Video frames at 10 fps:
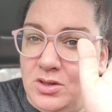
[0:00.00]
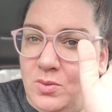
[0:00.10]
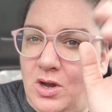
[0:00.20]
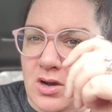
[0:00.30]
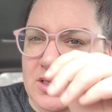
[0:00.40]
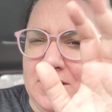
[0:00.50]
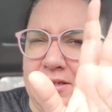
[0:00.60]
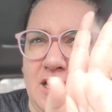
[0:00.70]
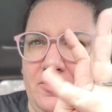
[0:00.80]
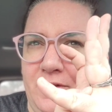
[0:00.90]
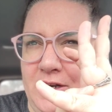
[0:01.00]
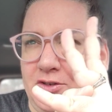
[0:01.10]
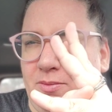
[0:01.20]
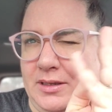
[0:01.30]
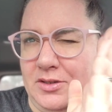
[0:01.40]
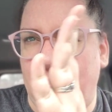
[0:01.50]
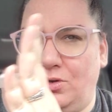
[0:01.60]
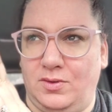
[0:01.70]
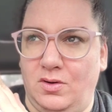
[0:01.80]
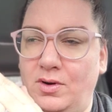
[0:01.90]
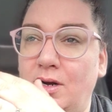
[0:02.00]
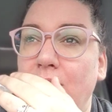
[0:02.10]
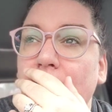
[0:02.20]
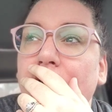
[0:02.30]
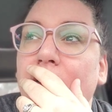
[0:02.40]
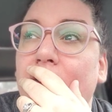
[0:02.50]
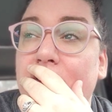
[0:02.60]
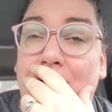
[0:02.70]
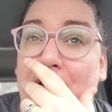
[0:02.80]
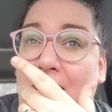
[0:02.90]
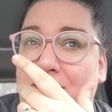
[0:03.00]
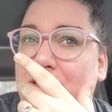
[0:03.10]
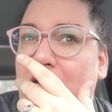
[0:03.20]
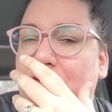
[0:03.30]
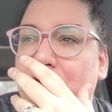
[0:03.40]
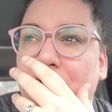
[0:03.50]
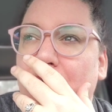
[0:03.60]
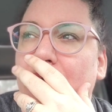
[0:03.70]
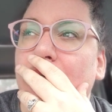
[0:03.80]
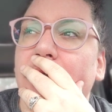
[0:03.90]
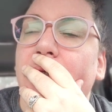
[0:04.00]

on the wall because it's not finished from like the stove over because they were out of stock for so long.